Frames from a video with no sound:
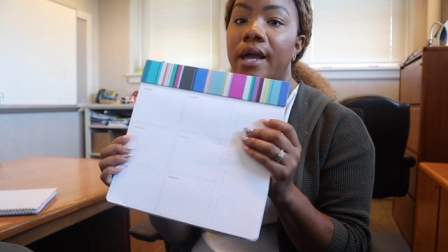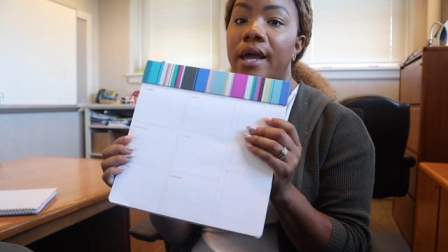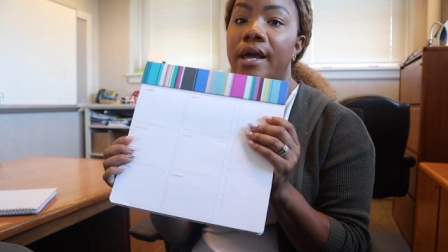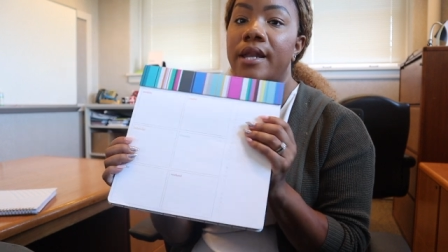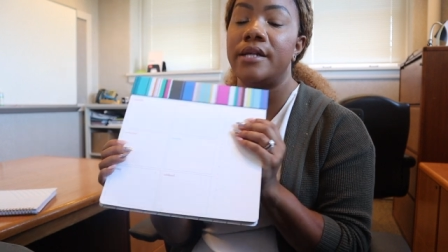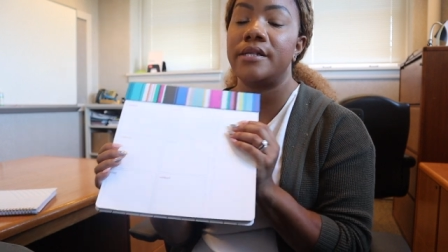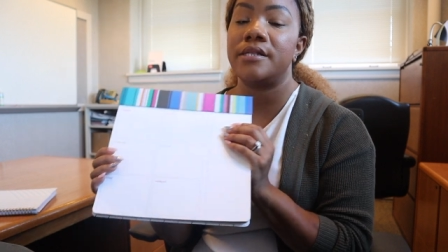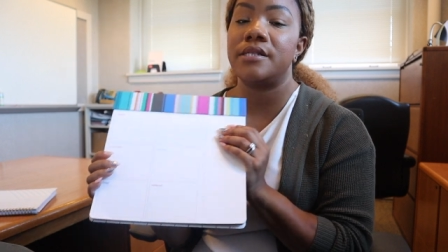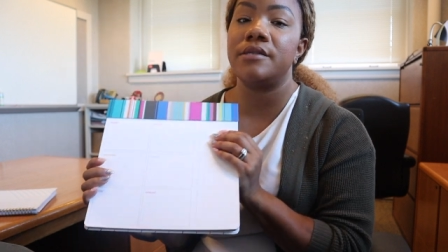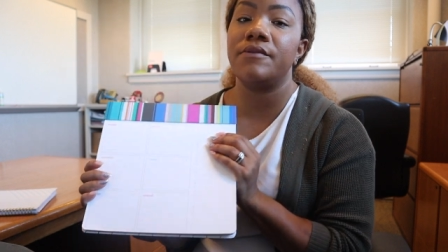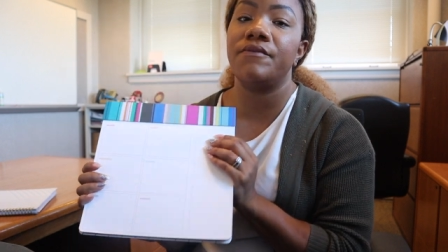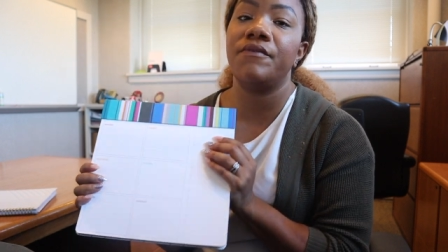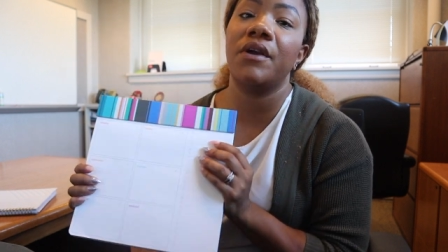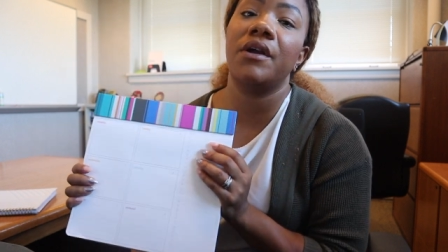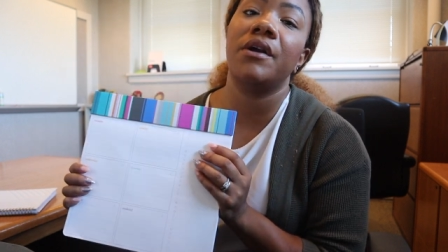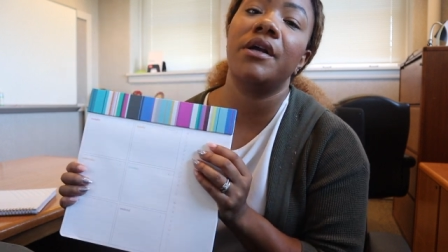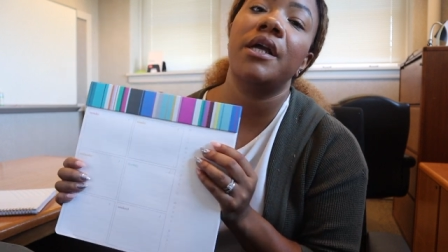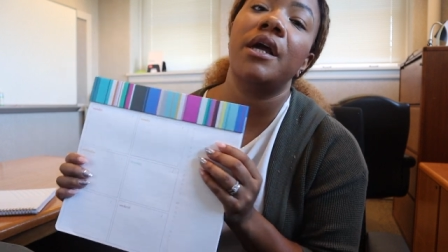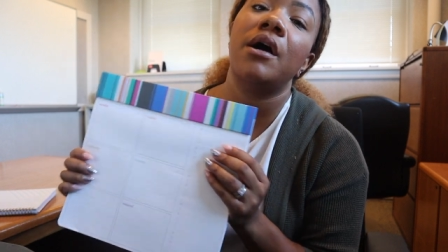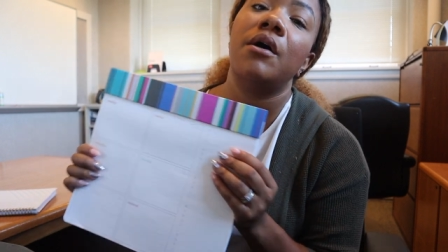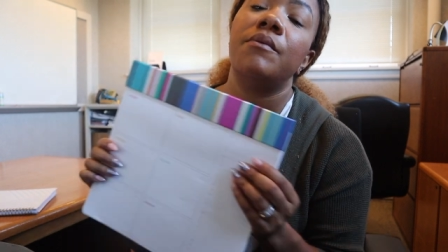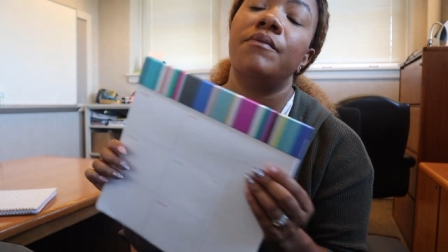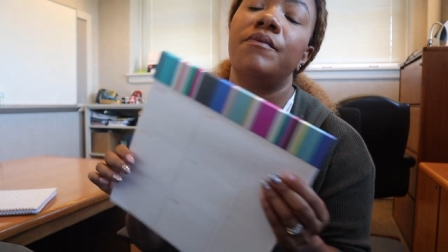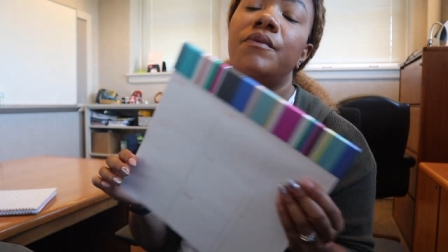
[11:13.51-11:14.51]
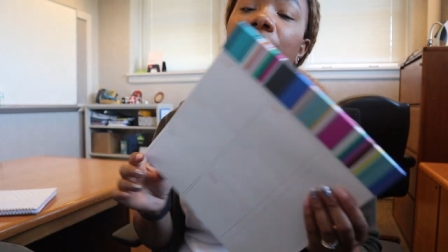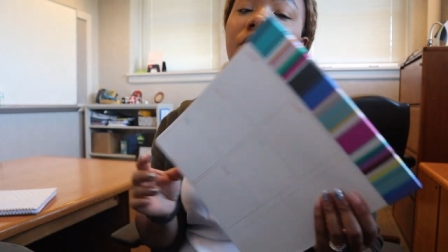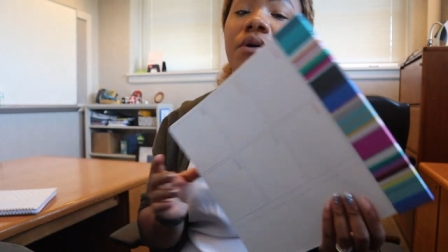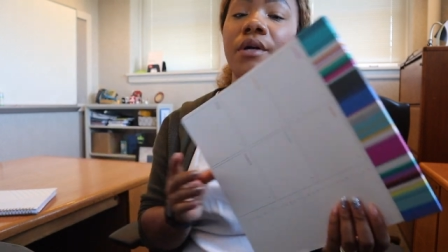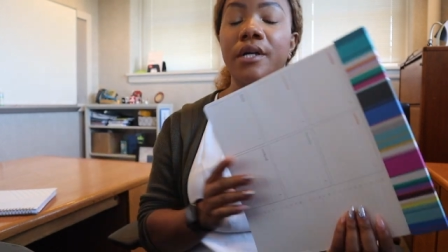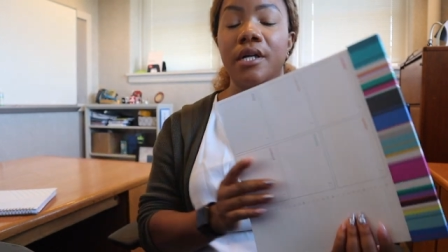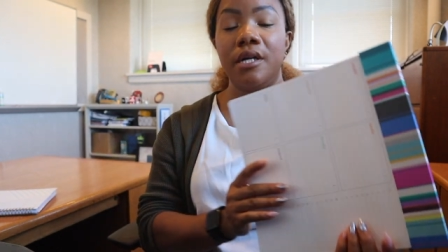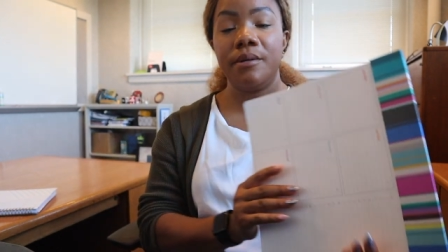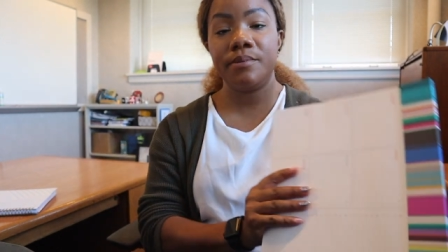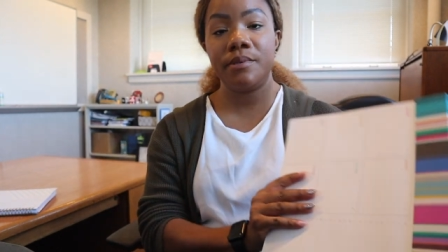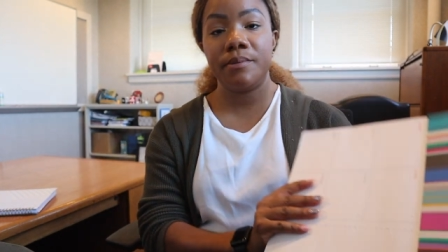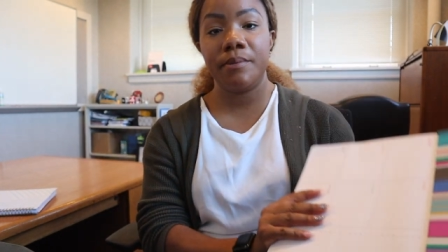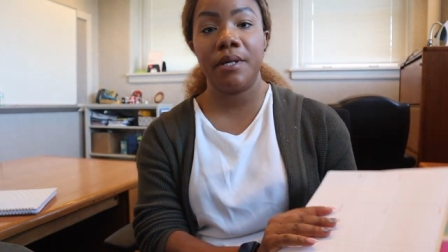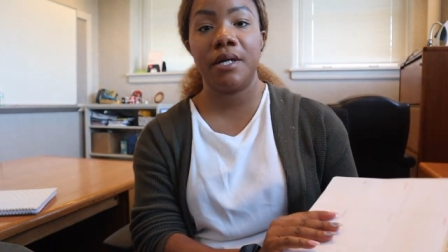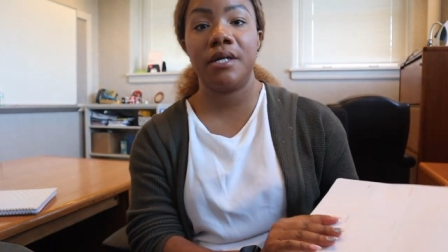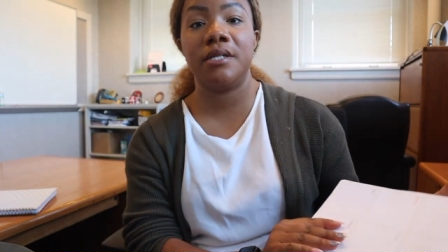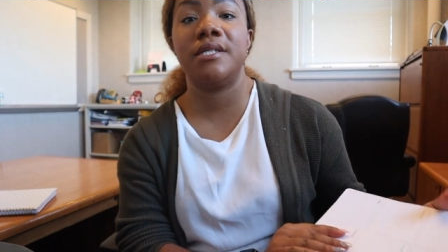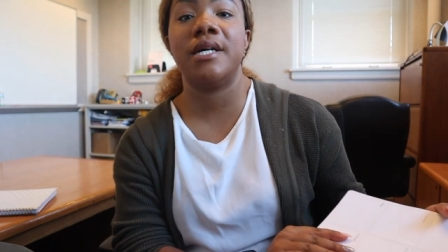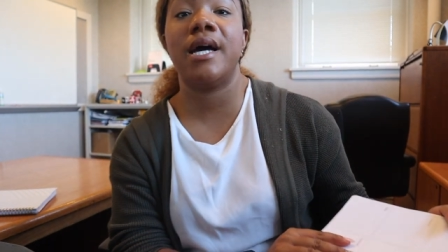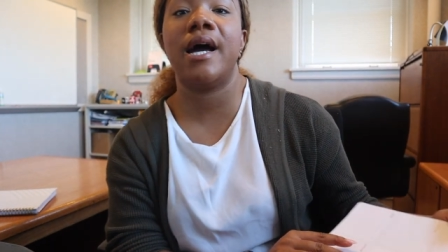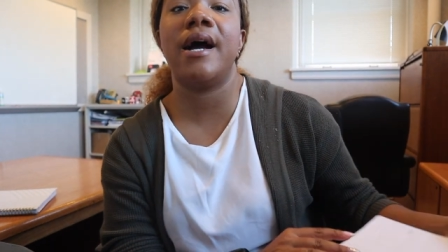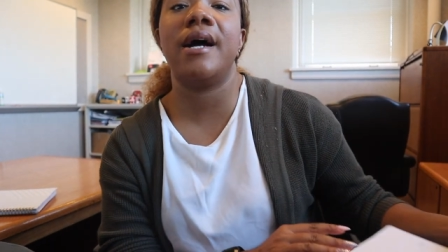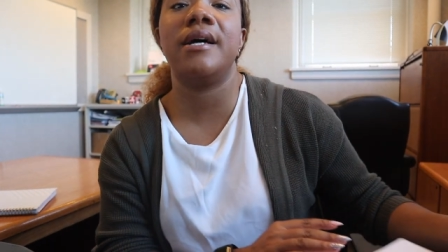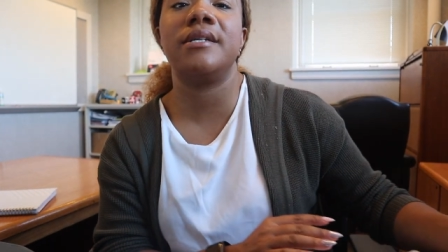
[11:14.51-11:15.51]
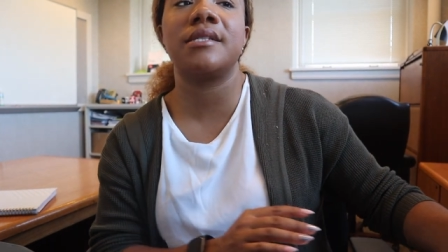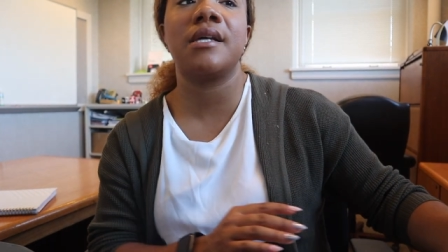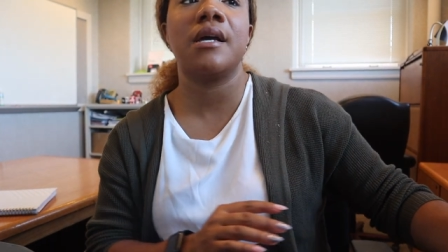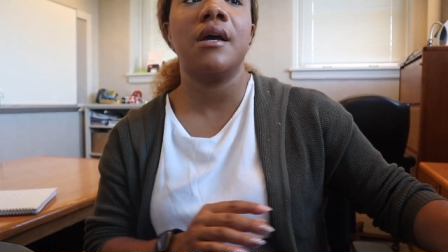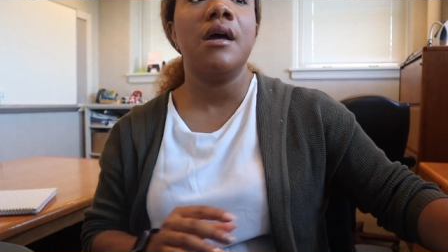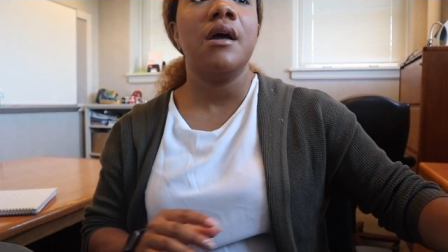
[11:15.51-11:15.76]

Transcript: And it's very helpful. It keeps me on task.